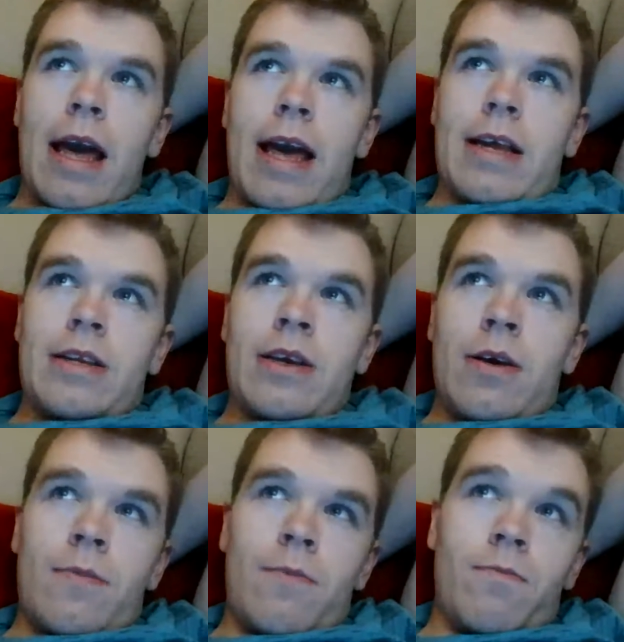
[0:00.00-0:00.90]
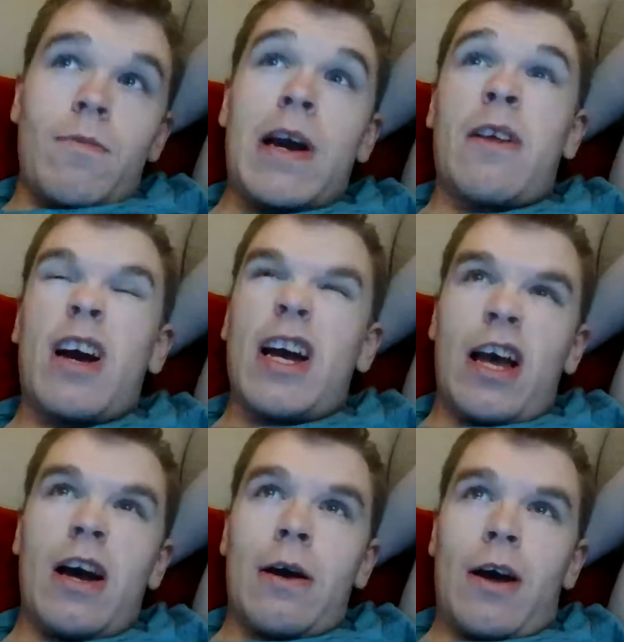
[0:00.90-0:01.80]
and
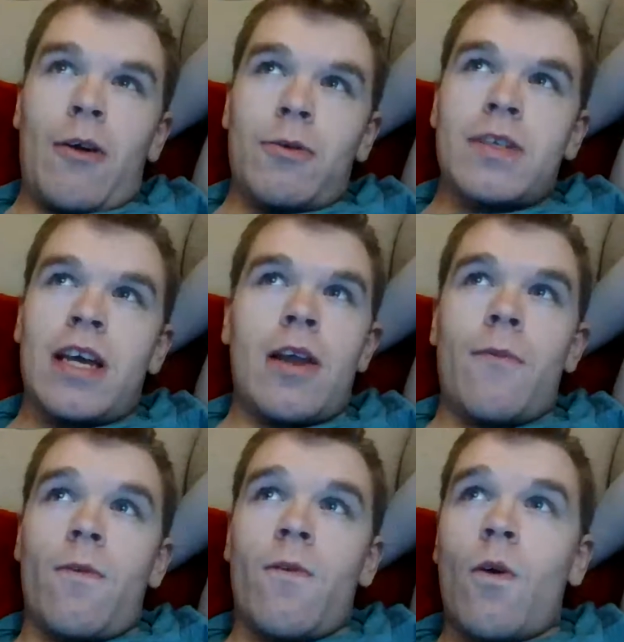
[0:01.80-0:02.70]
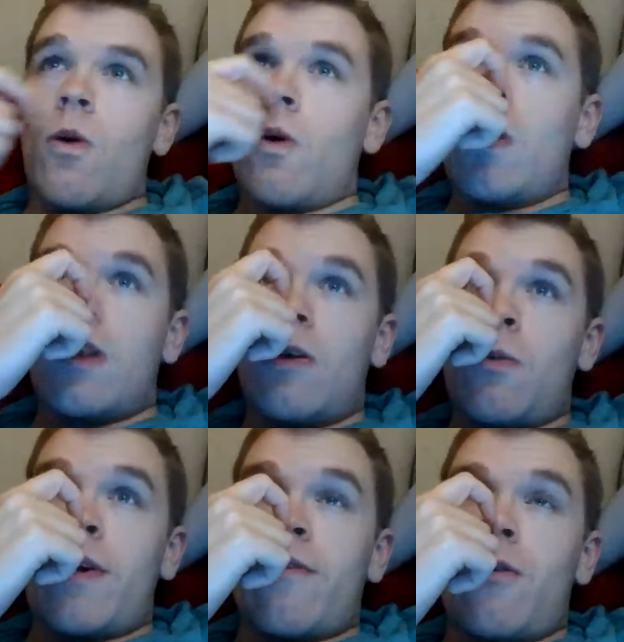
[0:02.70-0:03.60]
I will say number four. There
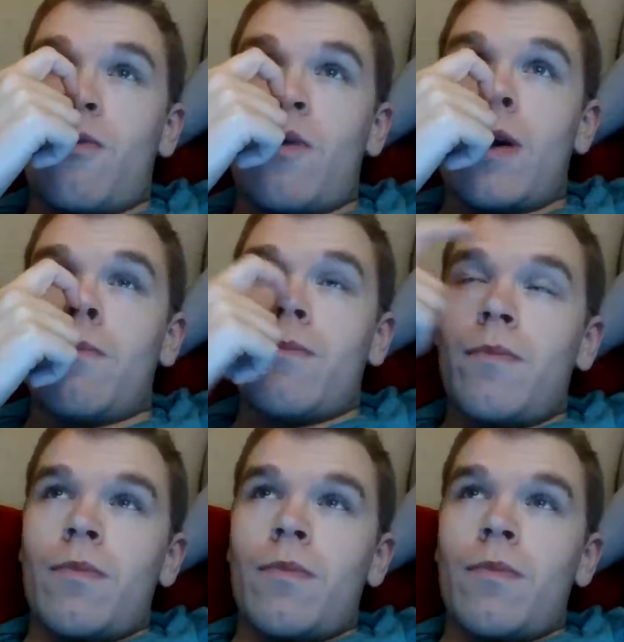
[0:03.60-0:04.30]
will be a fourth one,